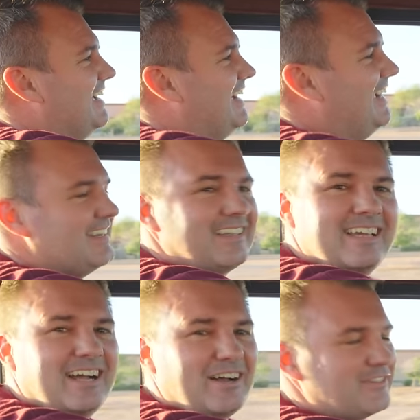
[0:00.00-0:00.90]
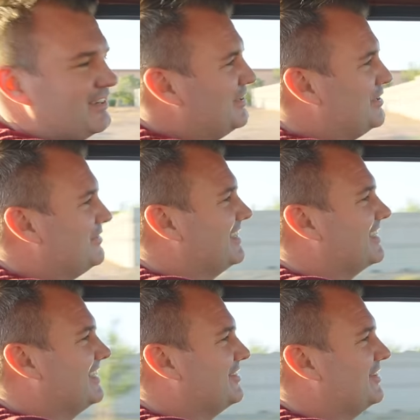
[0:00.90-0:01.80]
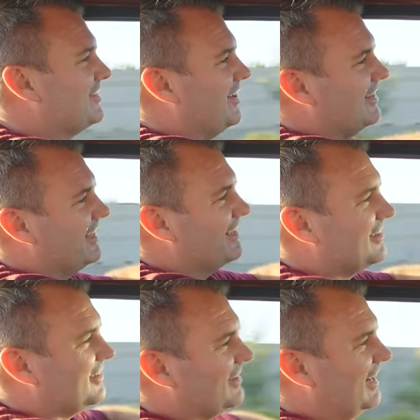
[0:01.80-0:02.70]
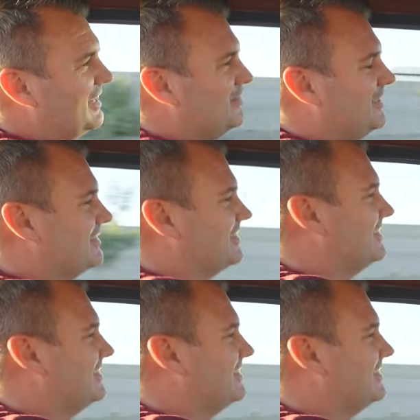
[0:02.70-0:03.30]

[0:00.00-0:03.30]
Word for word: I had to lay off it a little bit because we started to get a little sideways